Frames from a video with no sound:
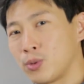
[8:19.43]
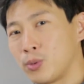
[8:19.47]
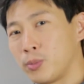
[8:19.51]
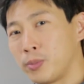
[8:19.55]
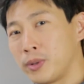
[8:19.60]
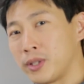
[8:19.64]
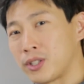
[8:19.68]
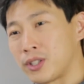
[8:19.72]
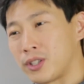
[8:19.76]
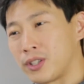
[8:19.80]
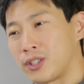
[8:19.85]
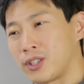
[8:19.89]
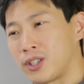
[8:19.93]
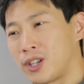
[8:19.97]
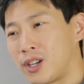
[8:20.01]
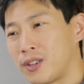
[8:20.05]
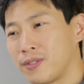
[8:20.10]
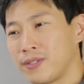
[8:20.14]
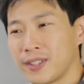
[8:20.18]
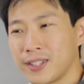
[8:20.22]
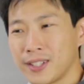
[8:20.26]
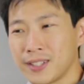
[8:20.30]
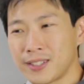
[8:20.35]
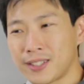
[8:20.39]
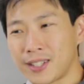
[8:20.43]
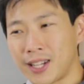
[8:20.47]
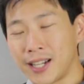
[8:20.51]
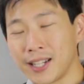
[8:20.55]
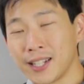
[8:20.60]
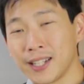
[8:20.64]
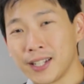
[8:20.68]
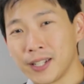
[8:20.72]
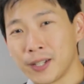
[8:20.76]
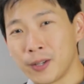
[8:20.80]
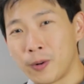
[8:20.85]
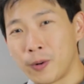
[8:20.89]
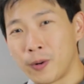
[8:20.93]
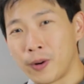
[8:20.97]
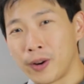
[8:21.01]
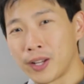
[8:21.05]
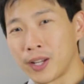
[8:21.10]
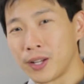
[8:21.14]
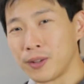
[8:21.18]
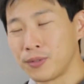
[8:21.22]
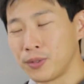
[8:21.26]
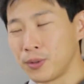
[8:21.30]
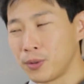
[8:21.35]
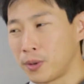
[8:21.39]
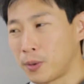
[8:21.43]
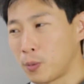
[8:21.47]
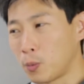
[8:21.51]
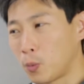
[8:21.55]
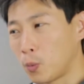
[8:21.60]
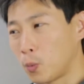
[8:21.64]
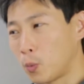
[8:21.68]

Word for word: will be turned off and it's kind of annoying if you